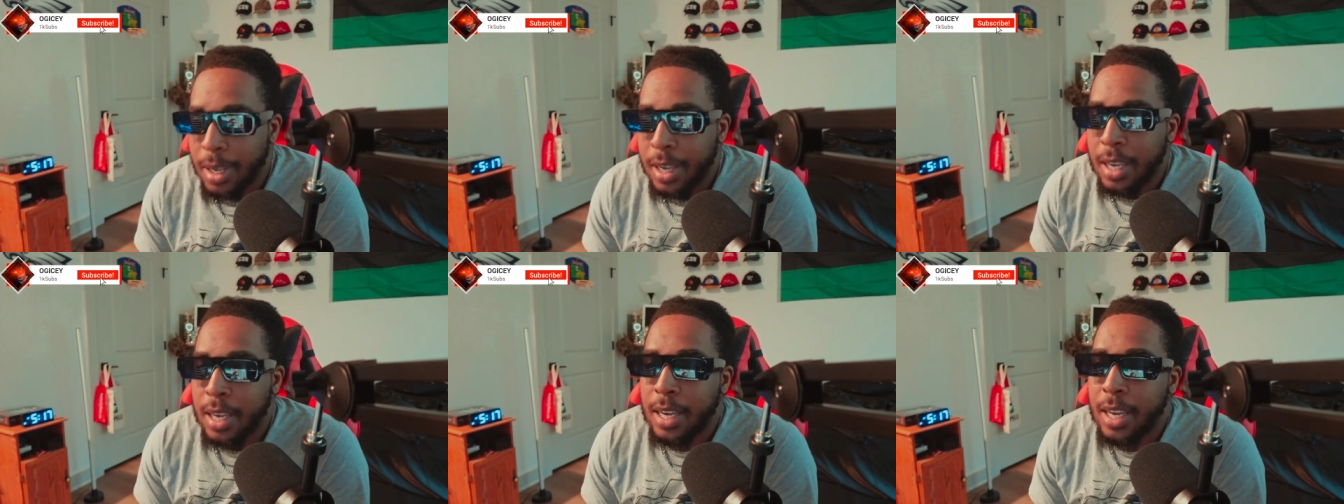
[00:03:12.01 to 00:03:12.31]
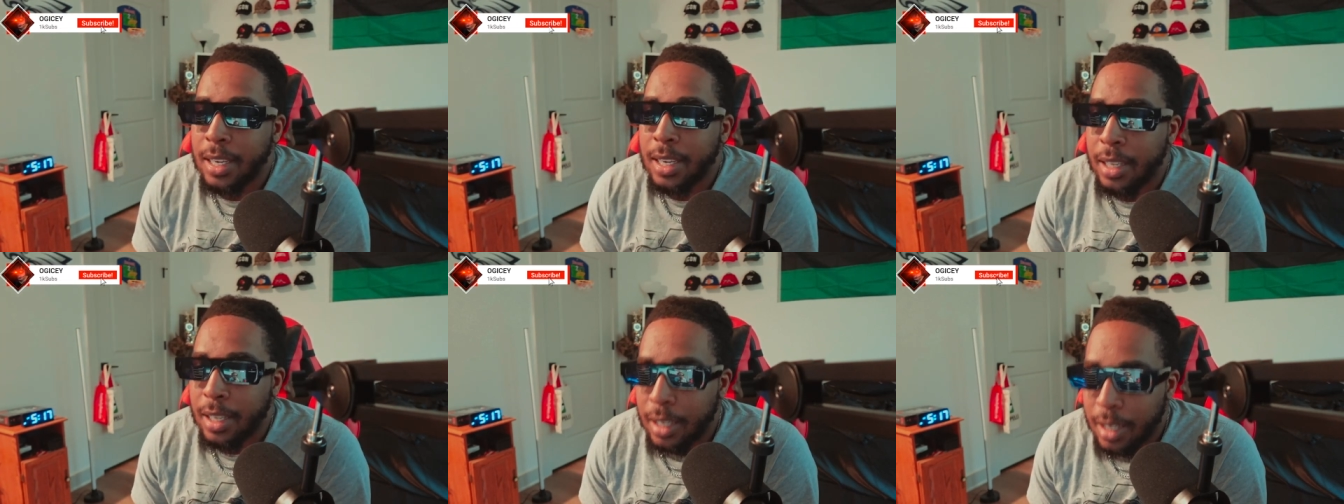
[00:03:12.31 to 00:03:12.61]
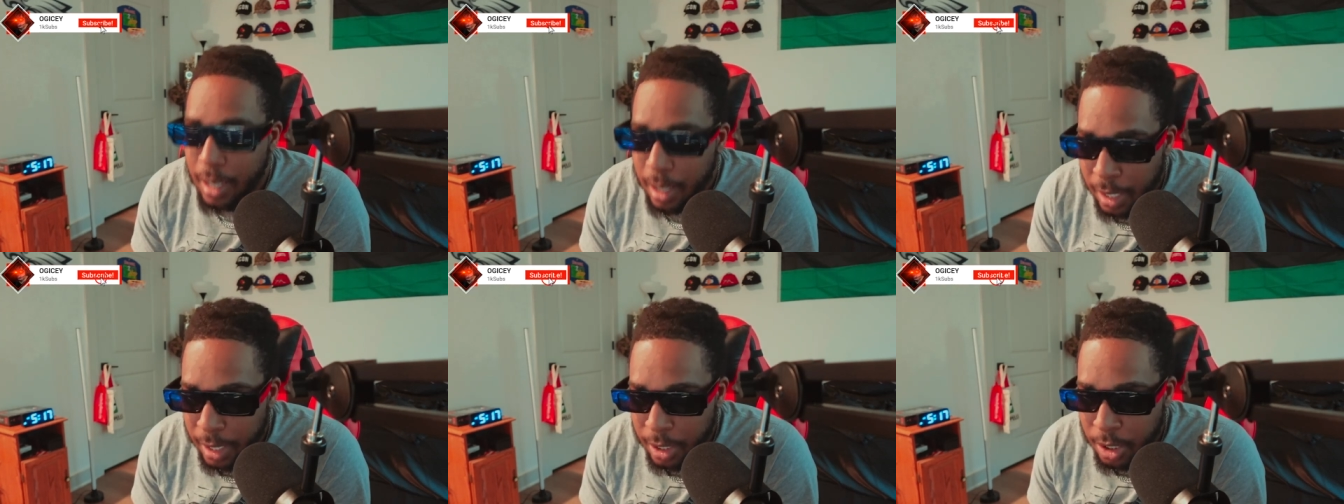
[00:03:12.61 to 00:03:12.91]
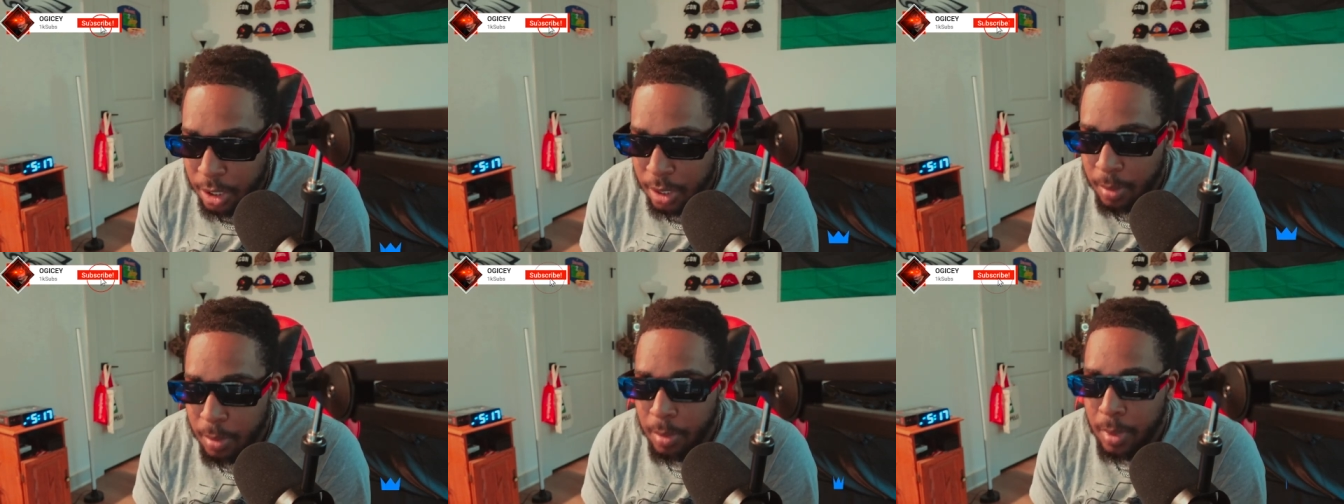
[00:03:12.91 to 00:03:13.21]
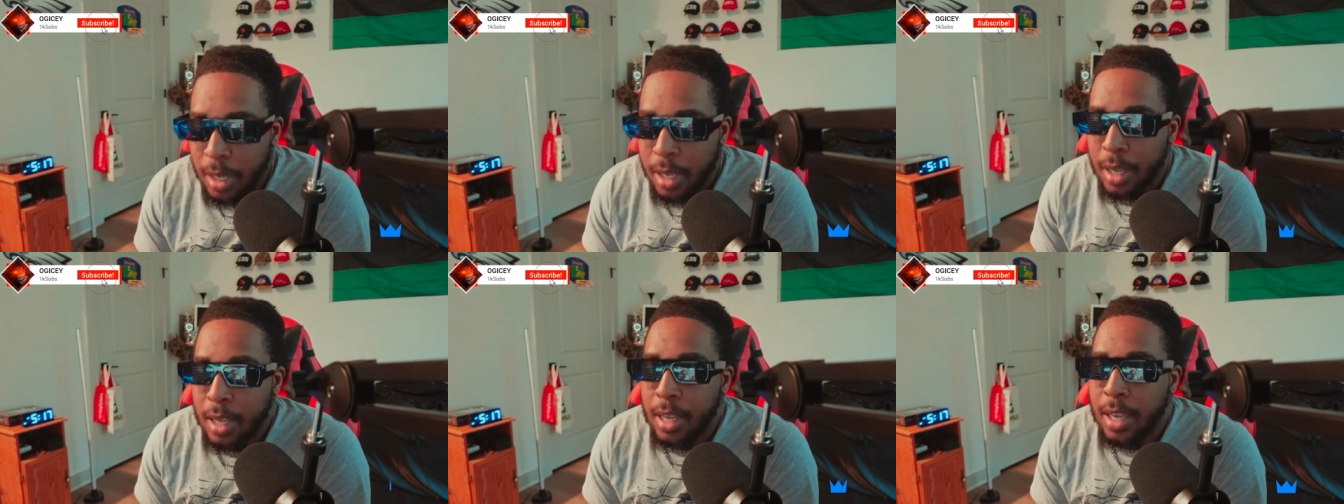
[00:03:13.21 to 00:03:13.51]
He can clinch him.
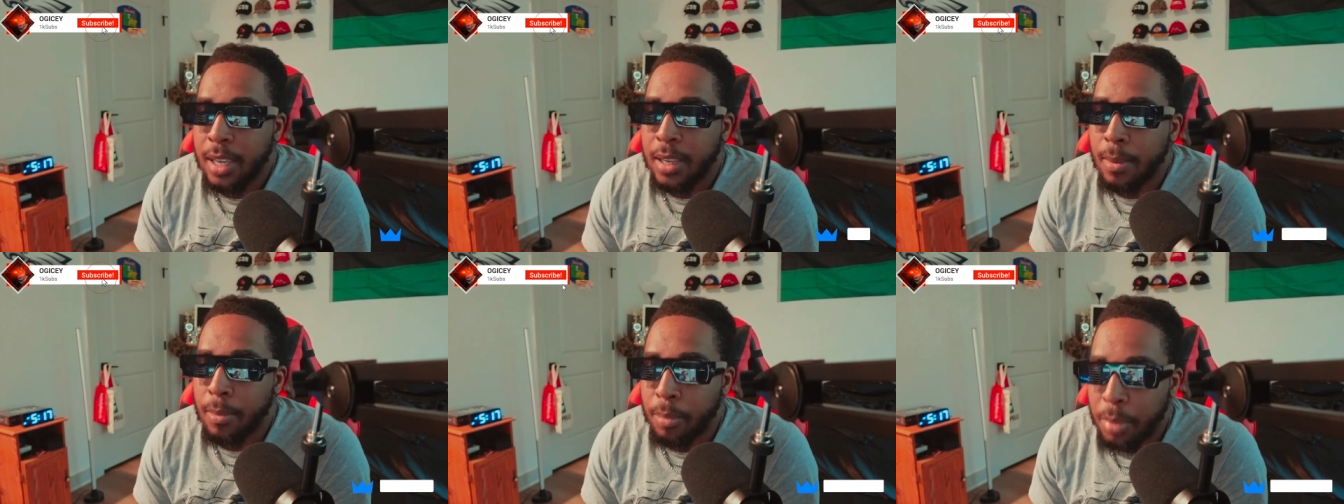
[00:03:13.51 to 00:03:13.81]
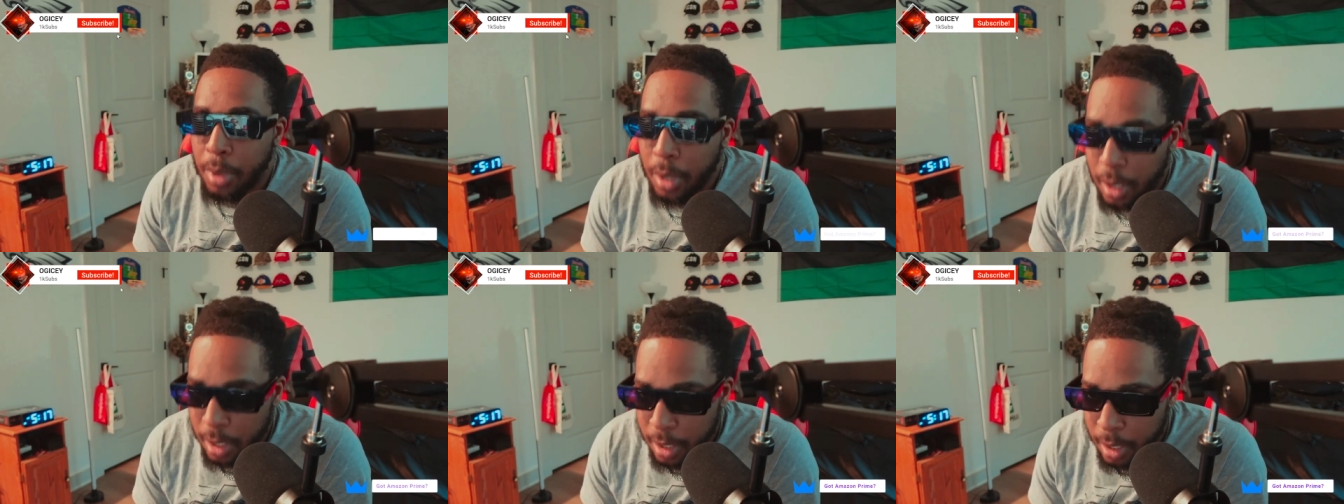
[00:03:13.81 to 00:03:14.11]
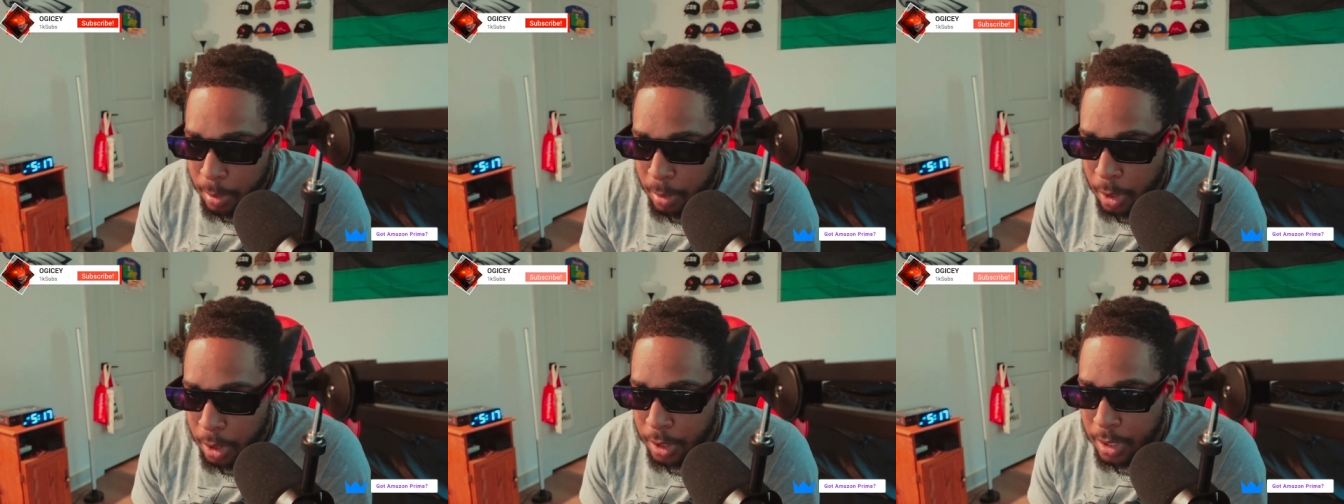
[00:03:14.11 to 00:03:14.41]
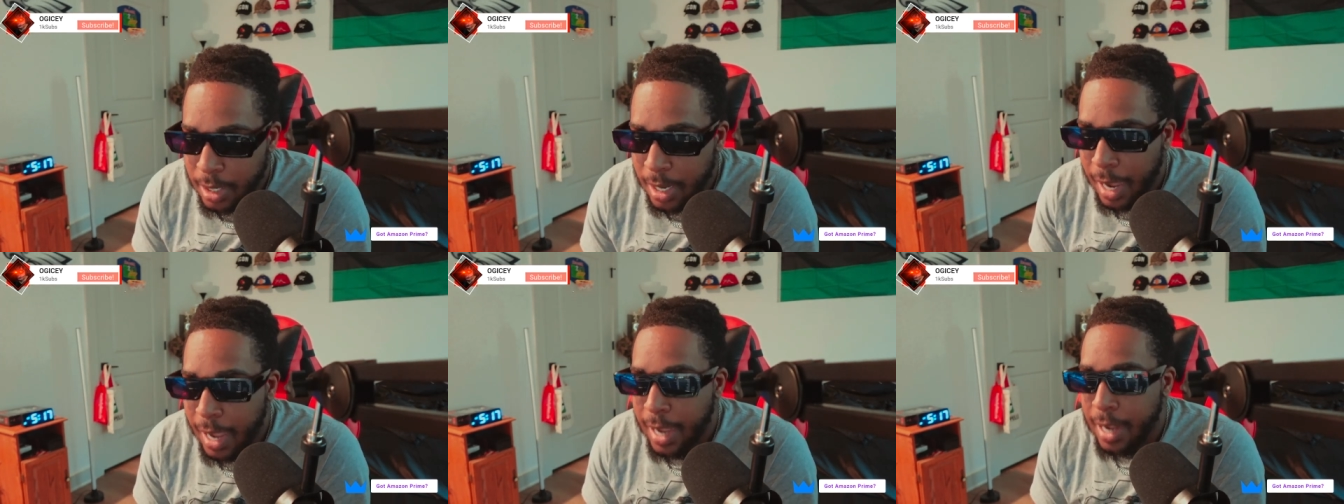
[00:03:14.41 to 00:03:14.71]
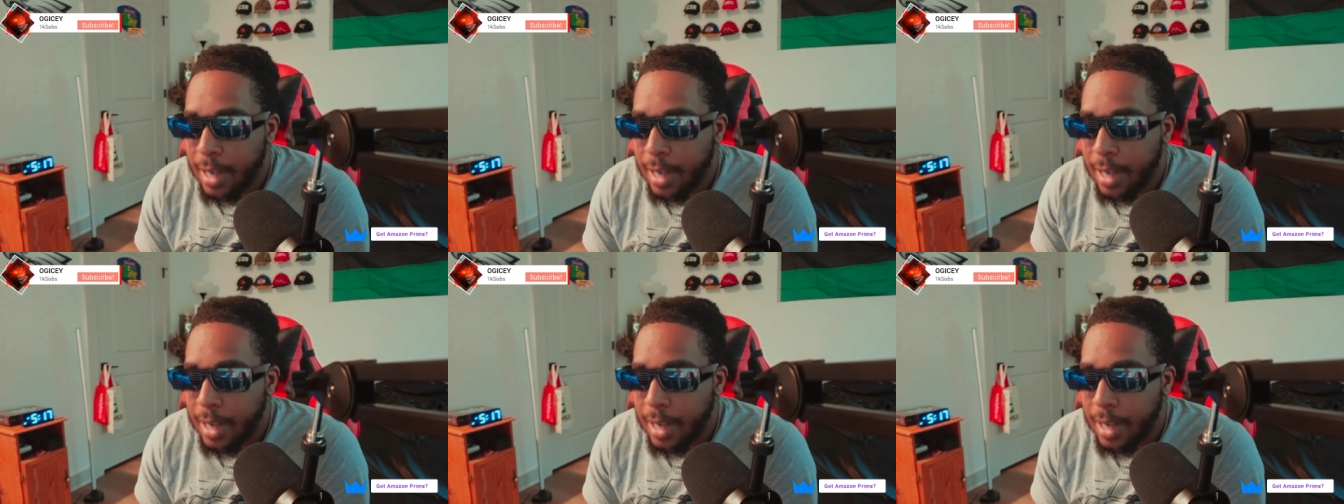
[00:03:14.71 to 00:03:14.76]
He can bully him on tight.